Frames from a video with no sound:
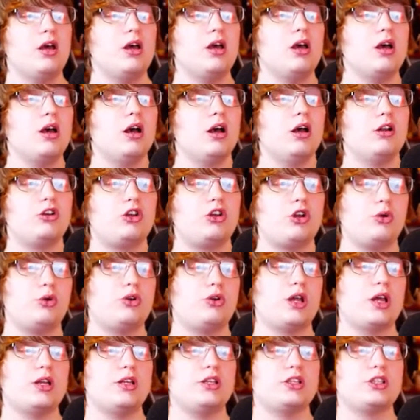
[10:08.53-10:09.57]
A
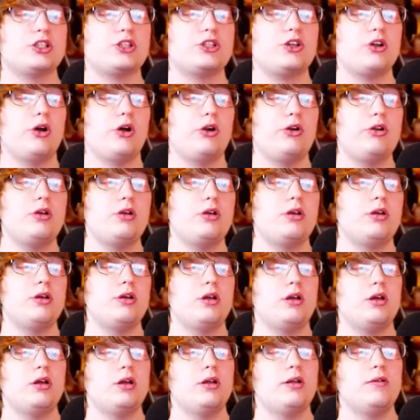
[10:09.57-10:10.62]
210 stun
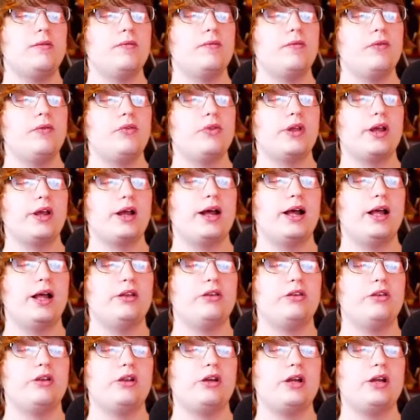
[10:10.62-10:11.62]
and an